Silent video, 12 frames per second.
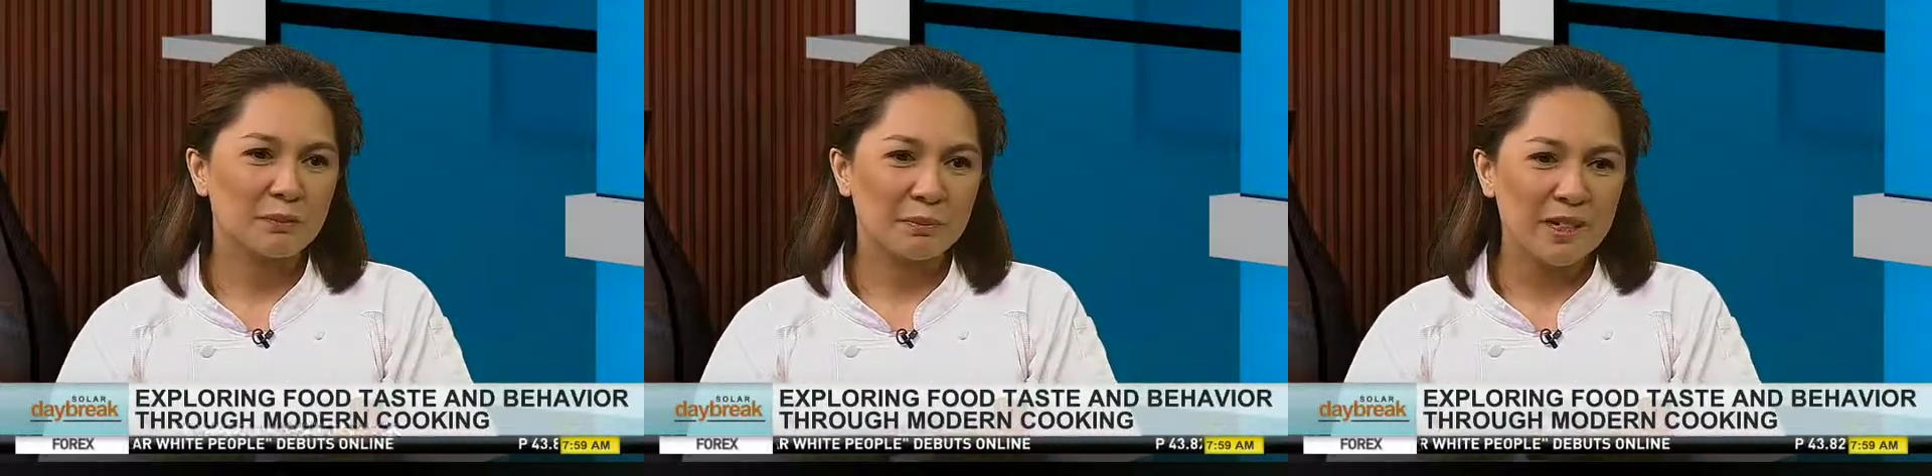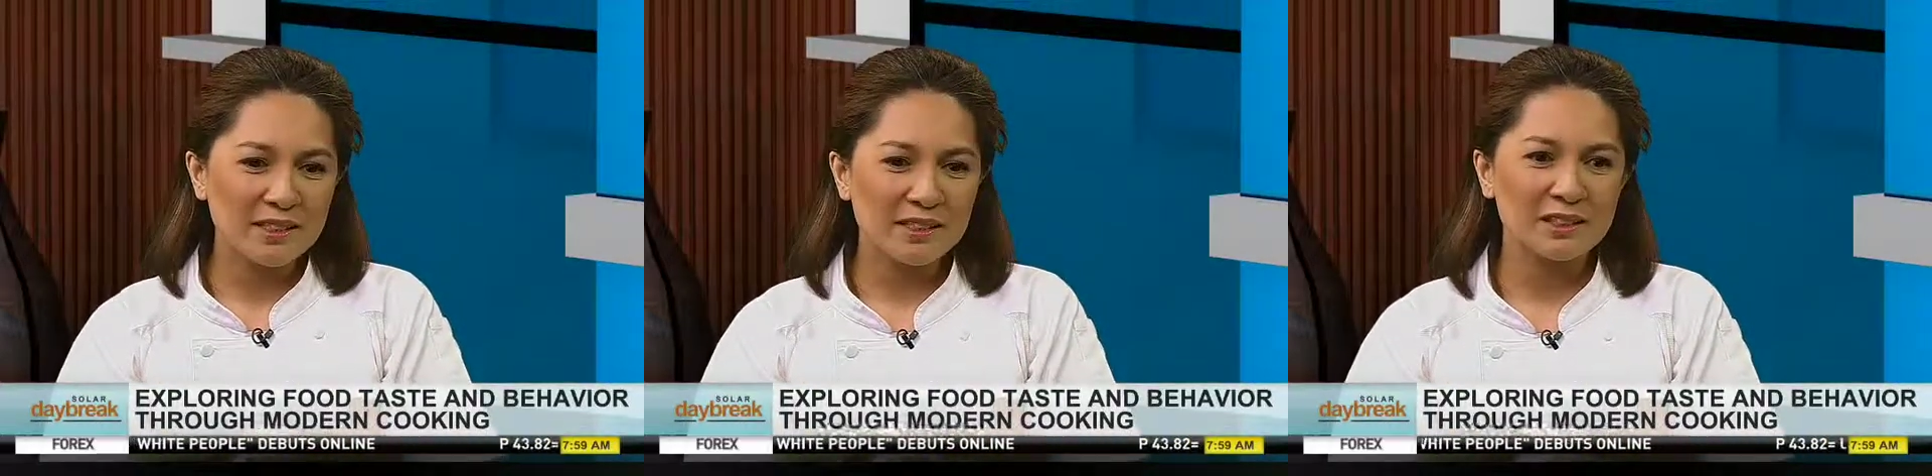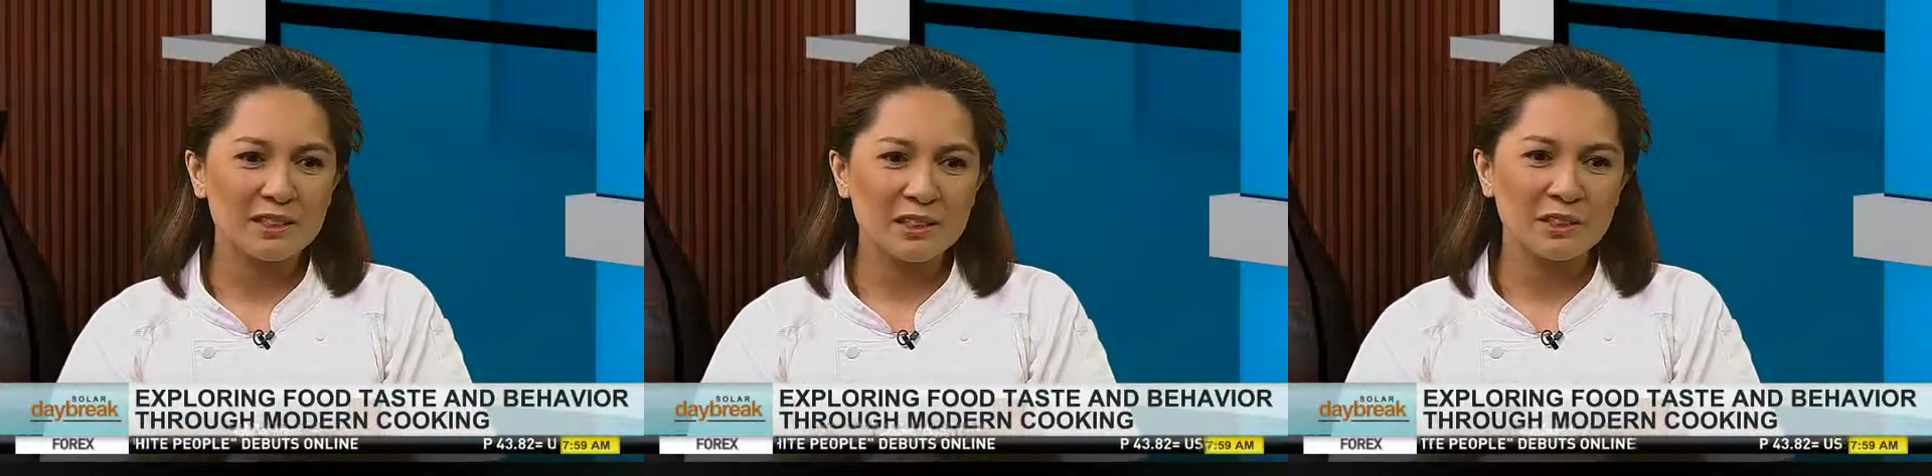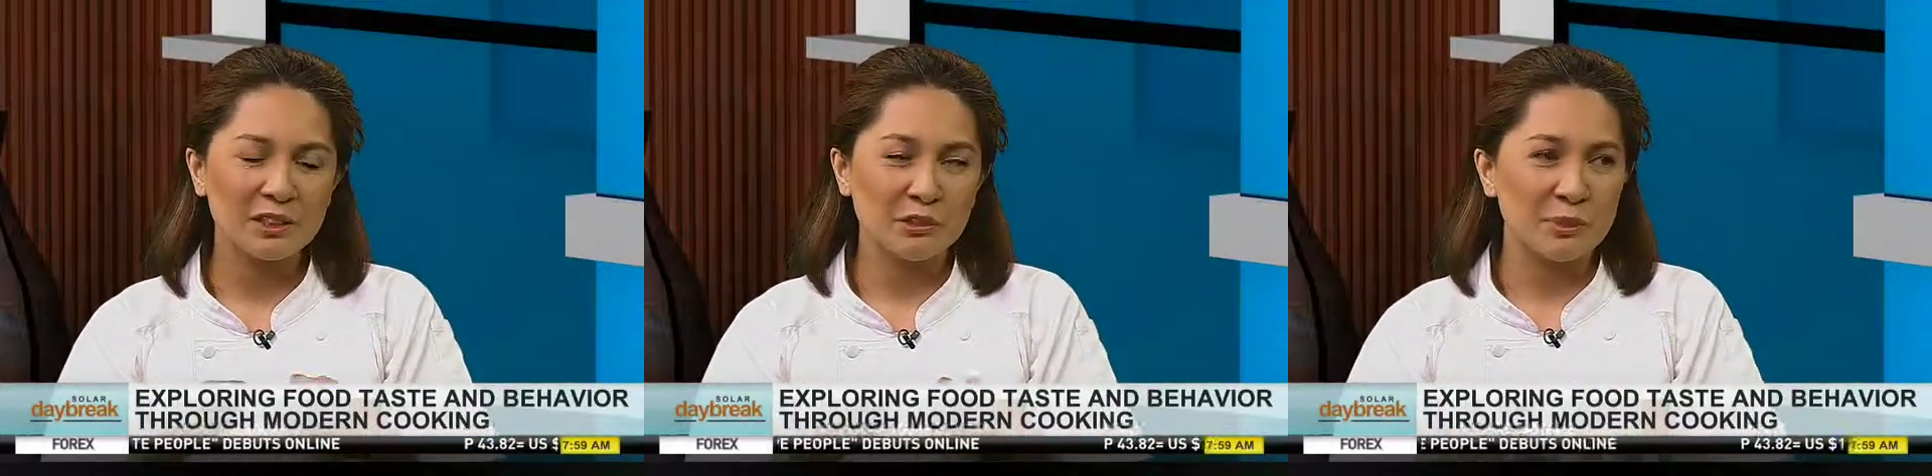
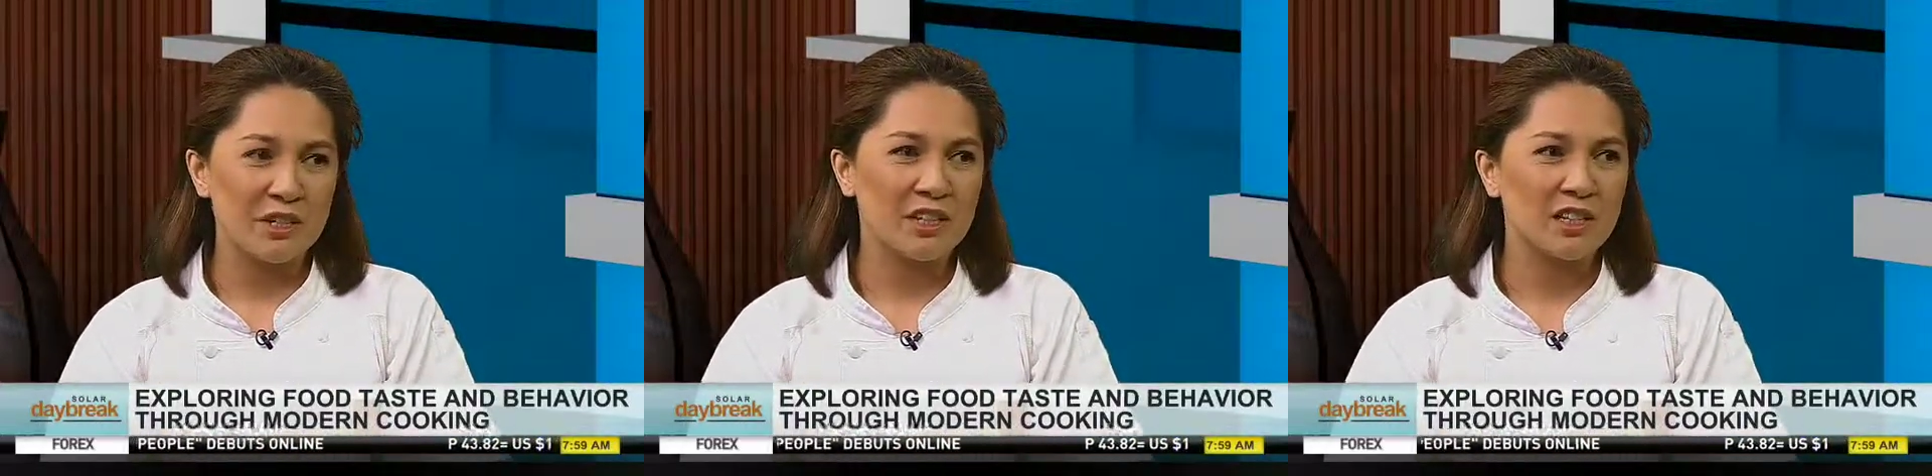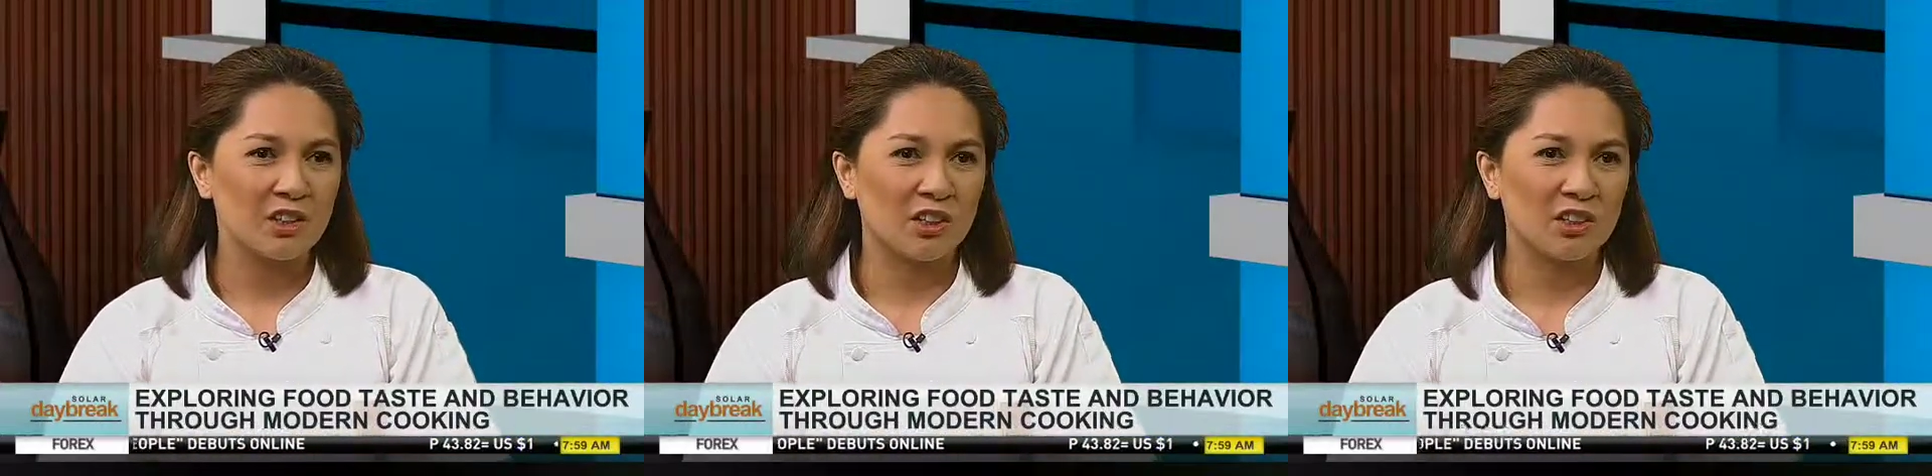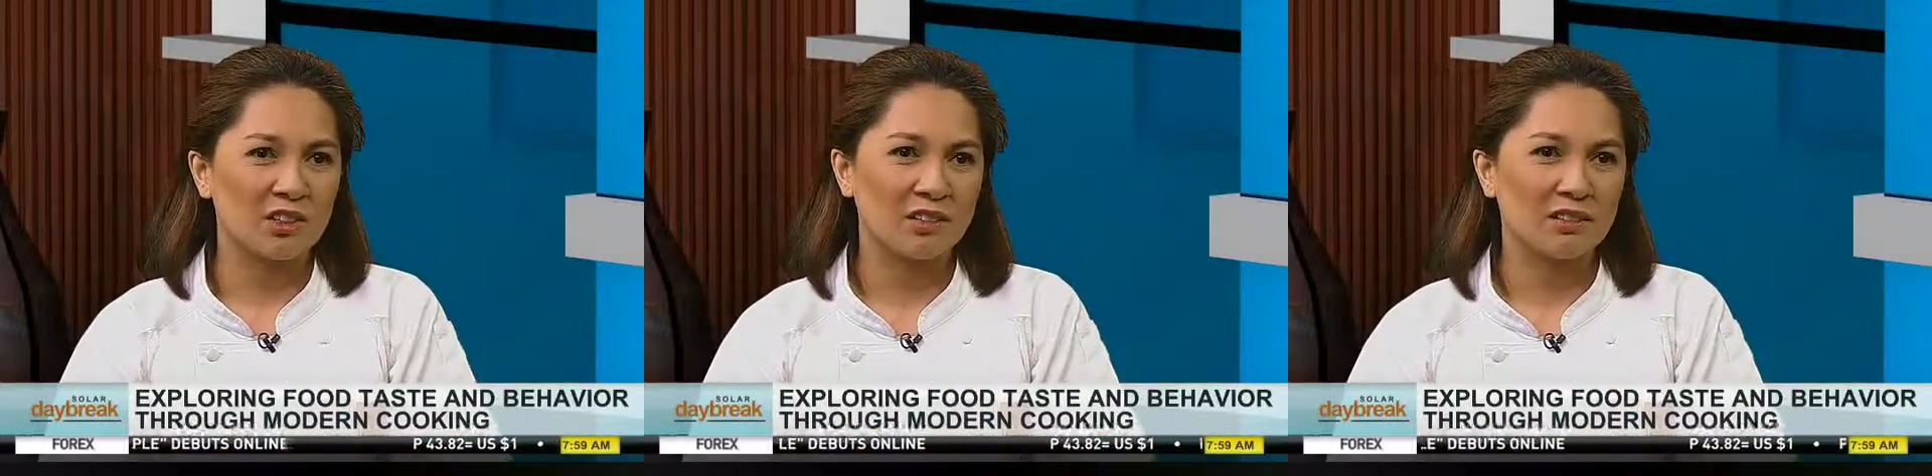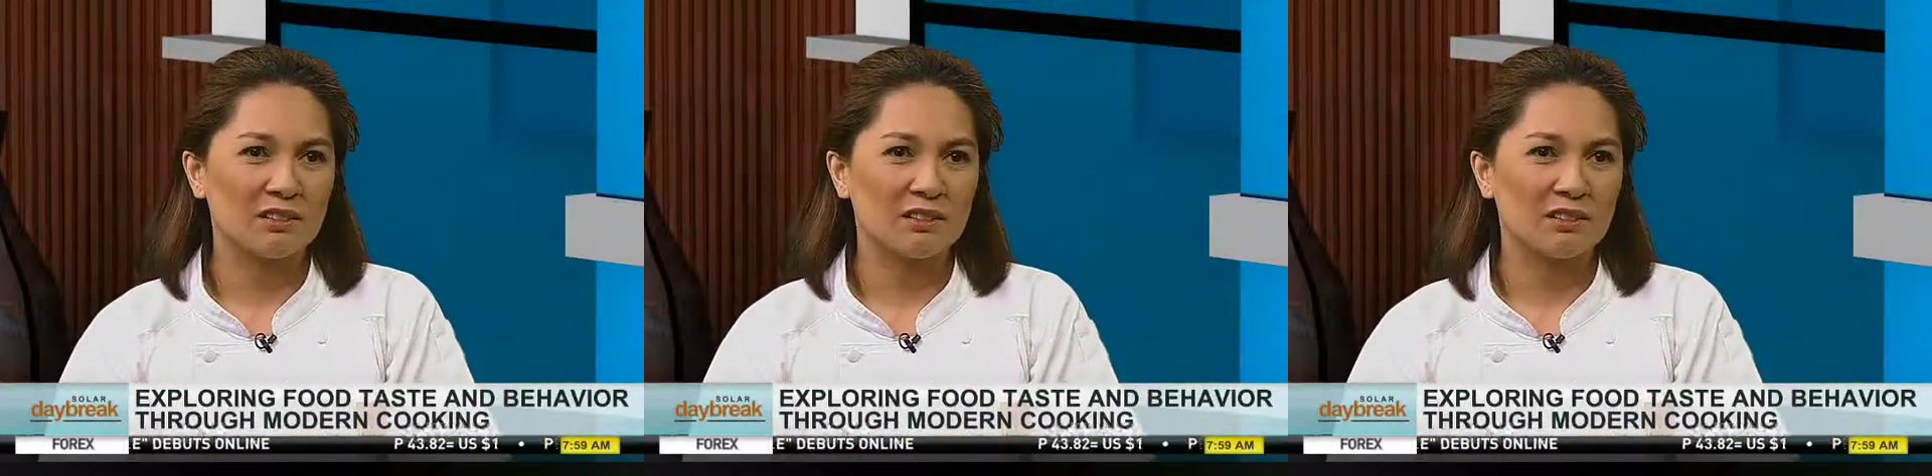Basically, you're being taught